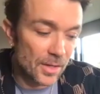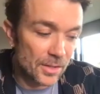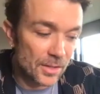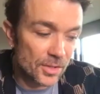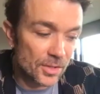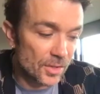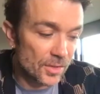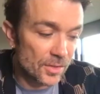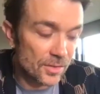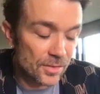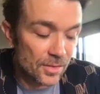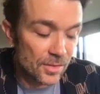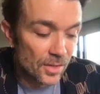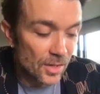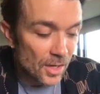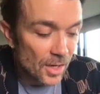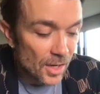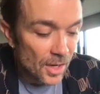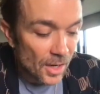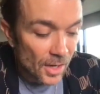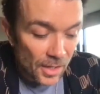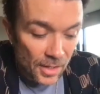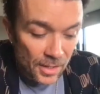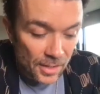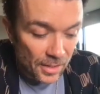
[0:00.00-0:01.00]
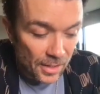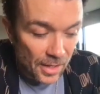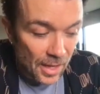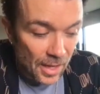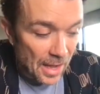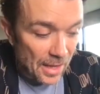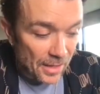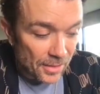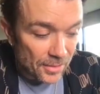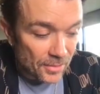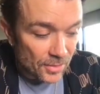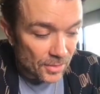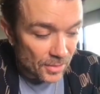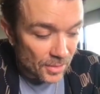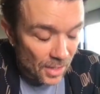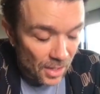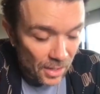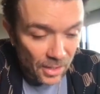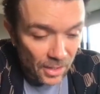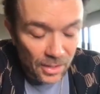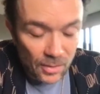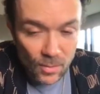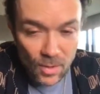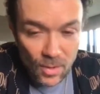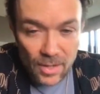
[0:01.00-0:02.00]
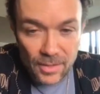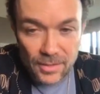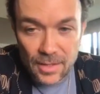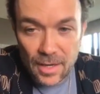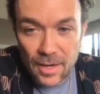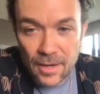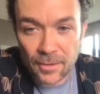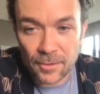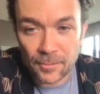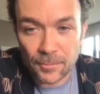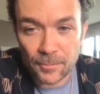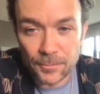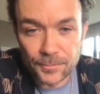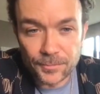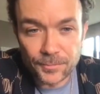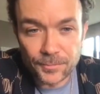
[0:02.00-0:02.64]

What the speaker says: just, just luckily worked out.